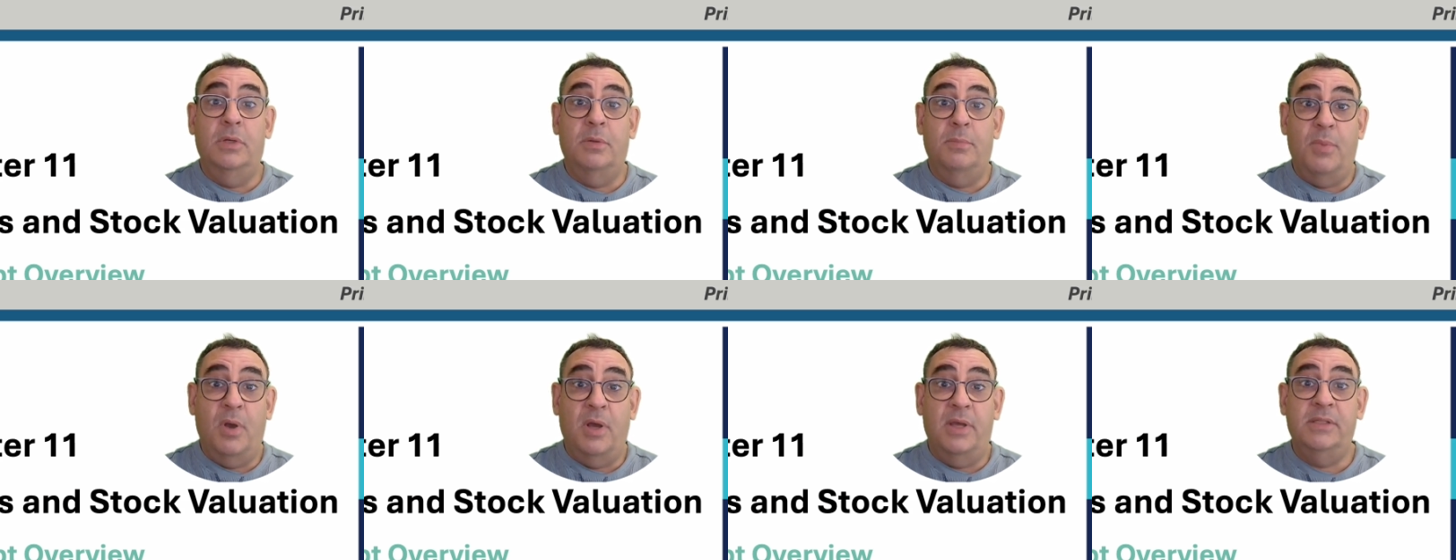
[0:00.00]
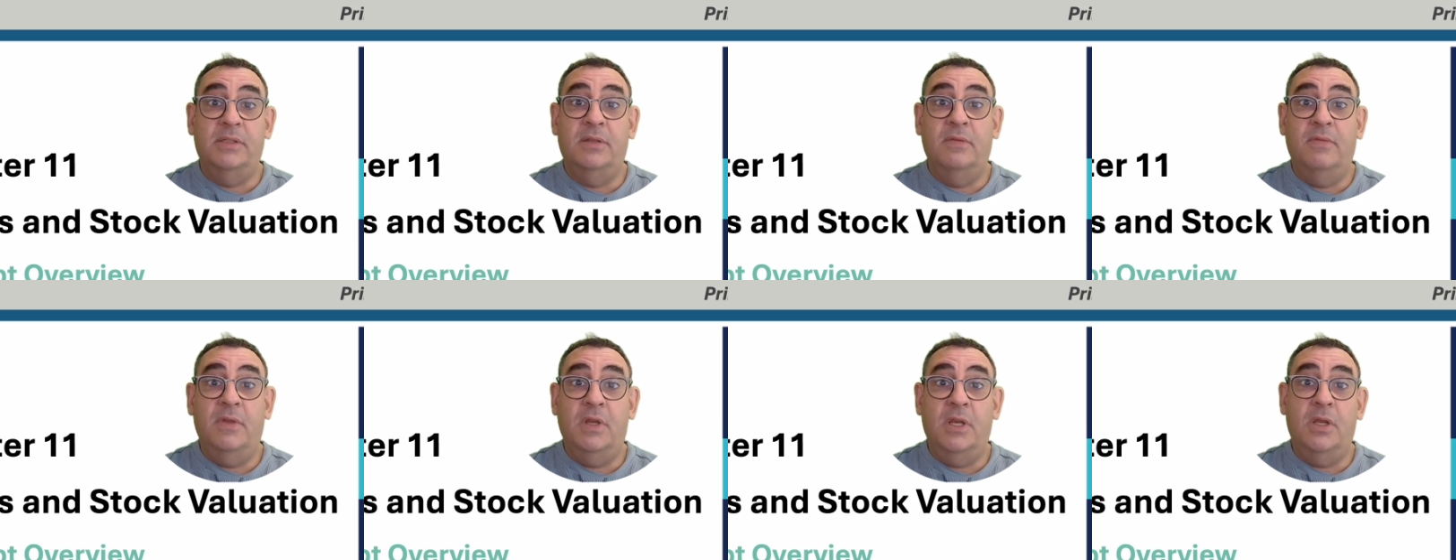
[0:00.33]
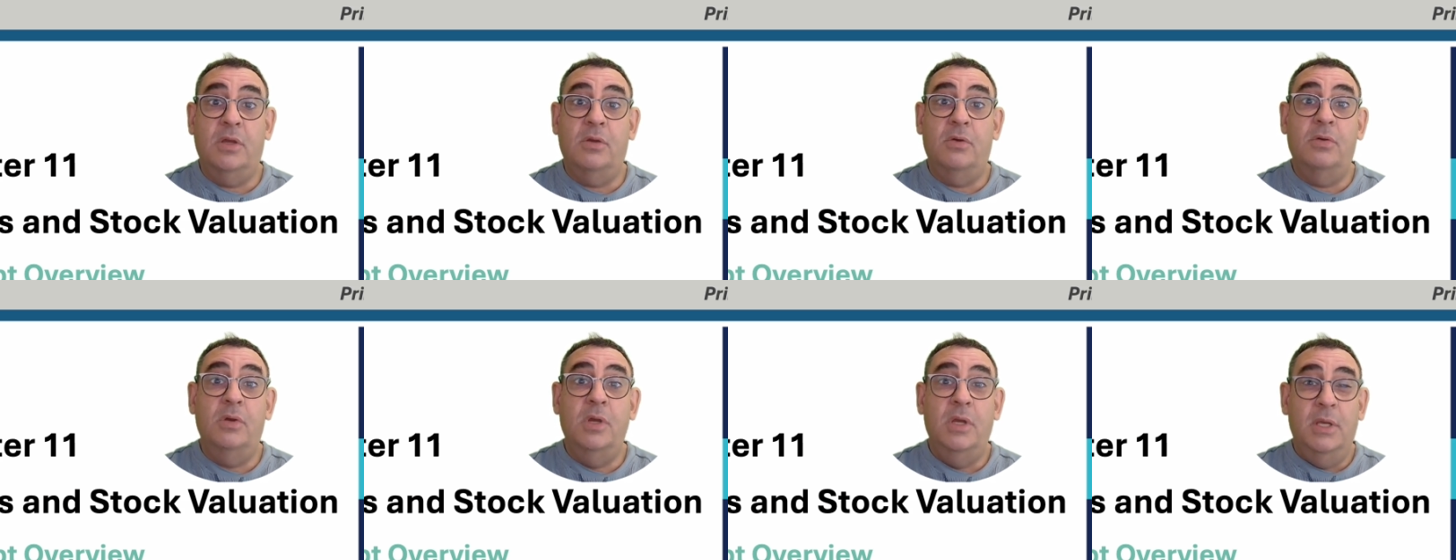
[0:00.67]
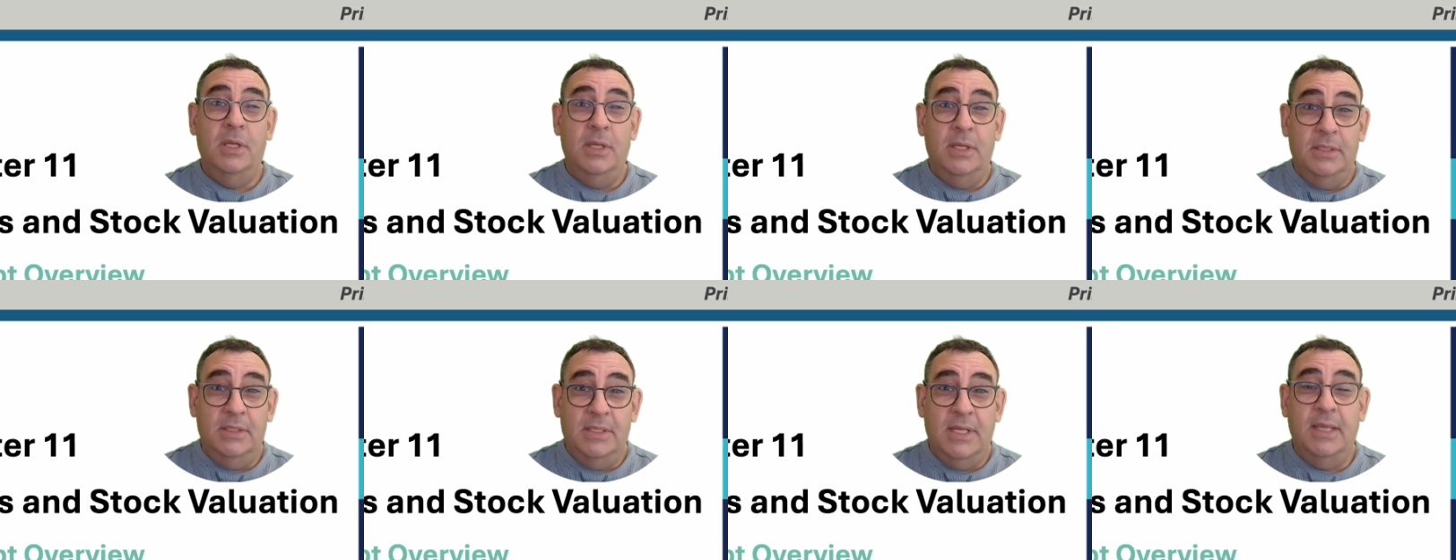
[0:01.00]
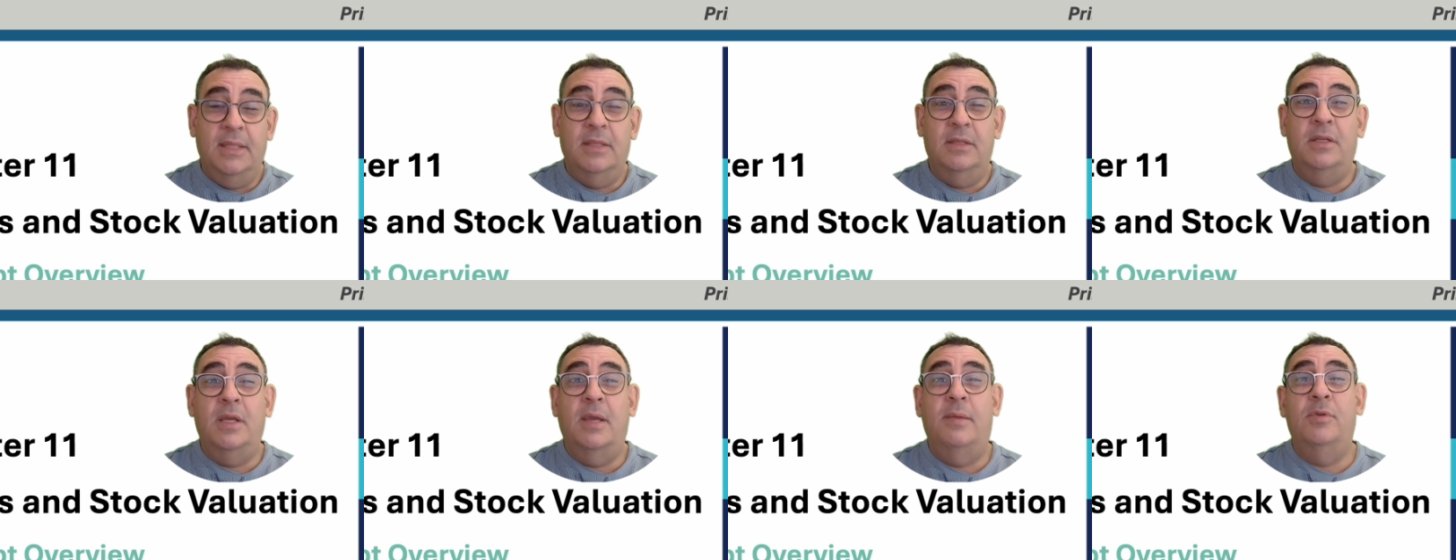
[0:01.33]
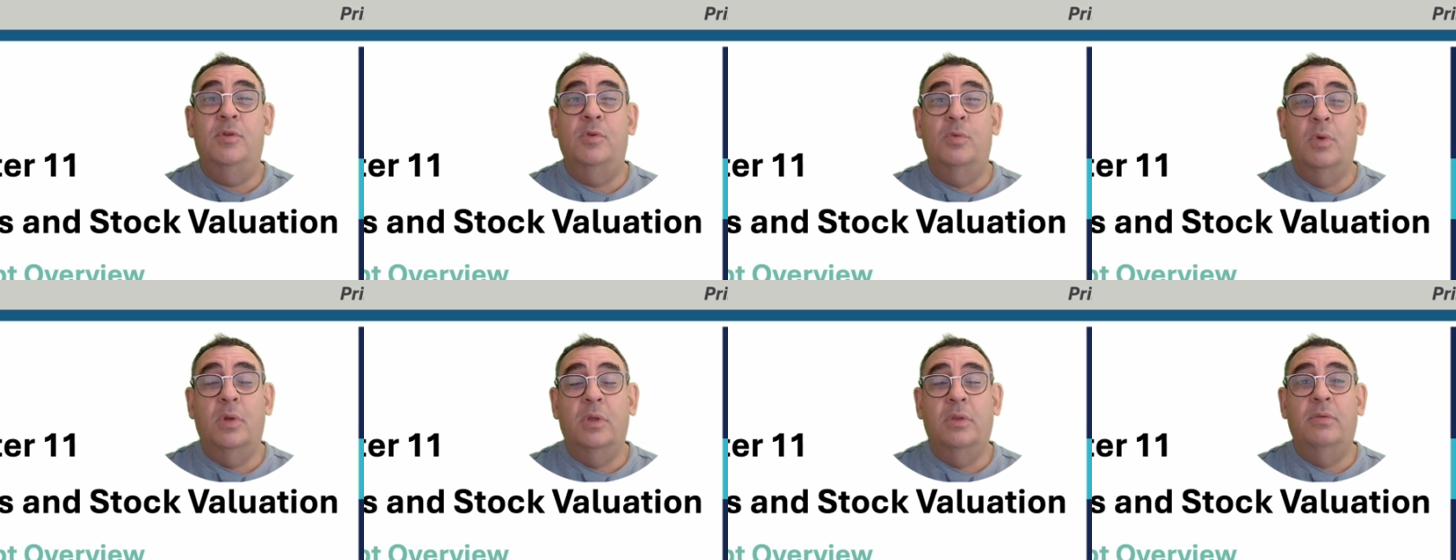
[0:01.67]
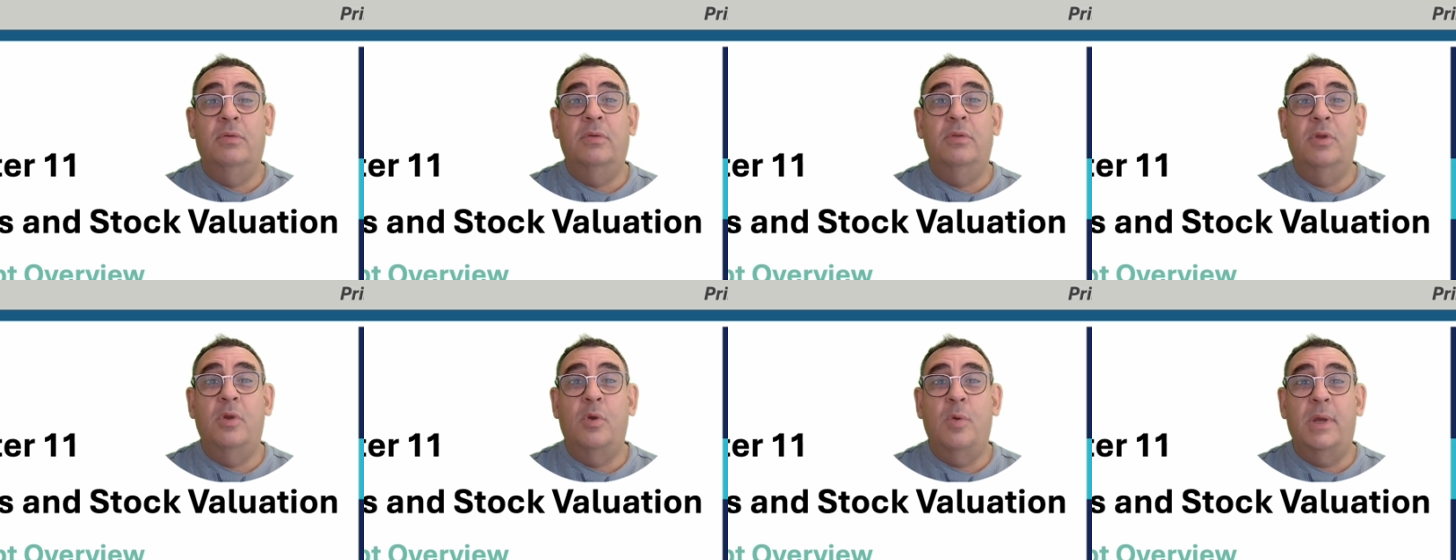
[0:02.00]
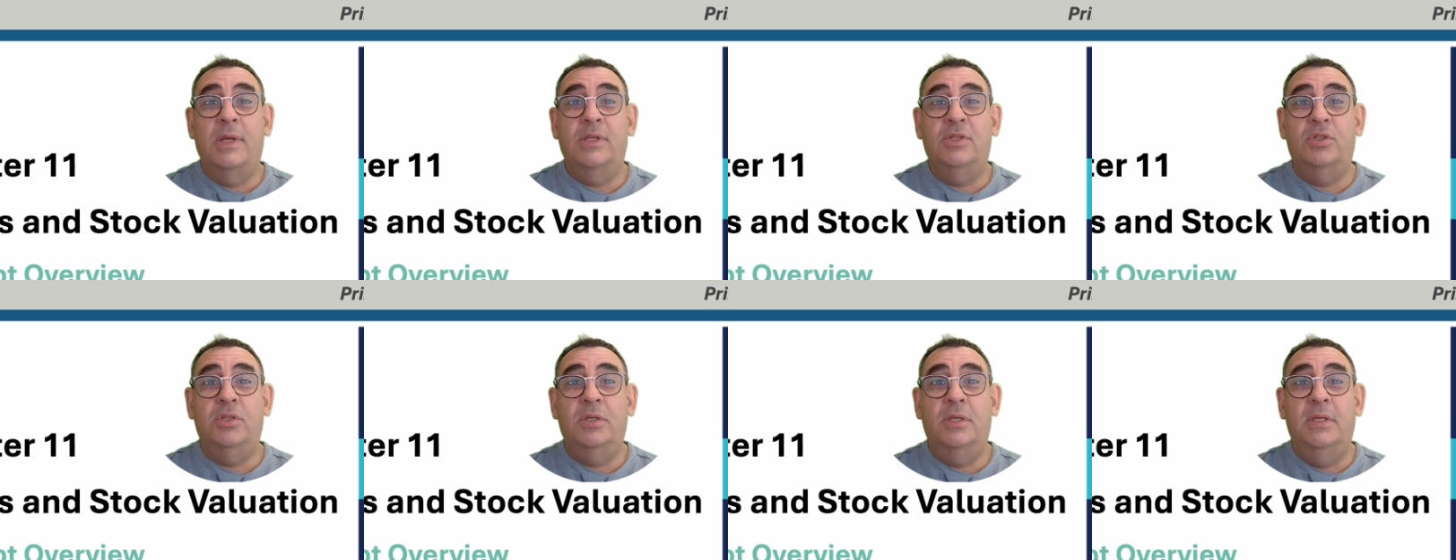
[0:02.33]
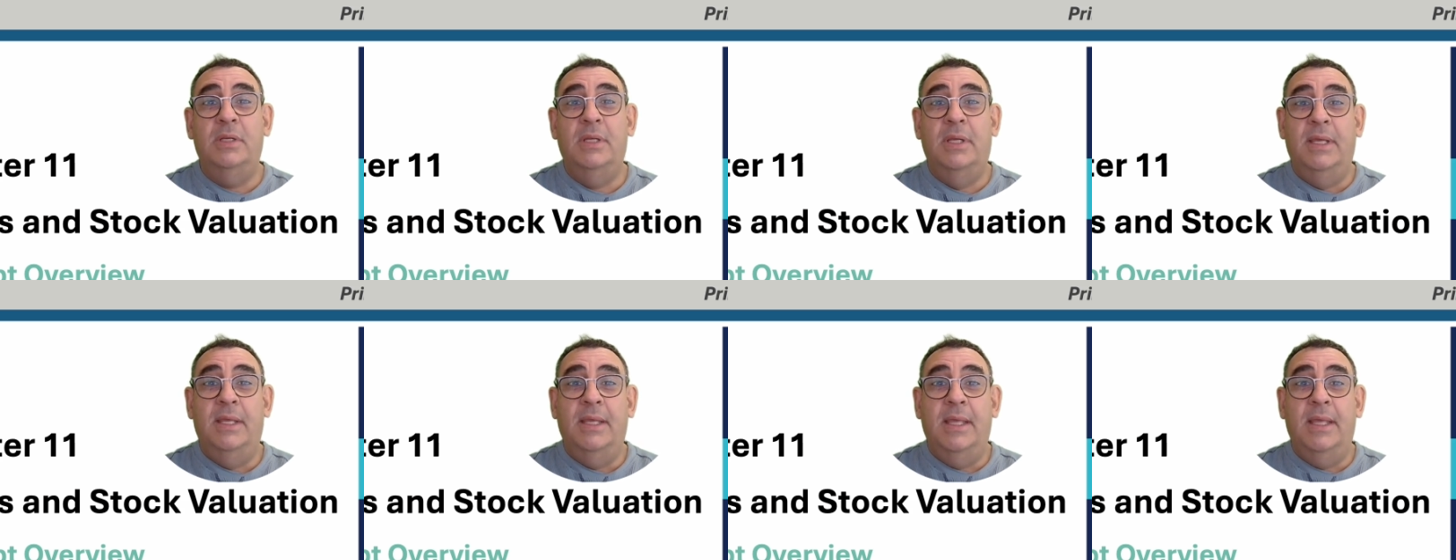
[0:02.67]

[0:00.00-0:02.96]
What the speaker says: pause the video, take the time to work through the question,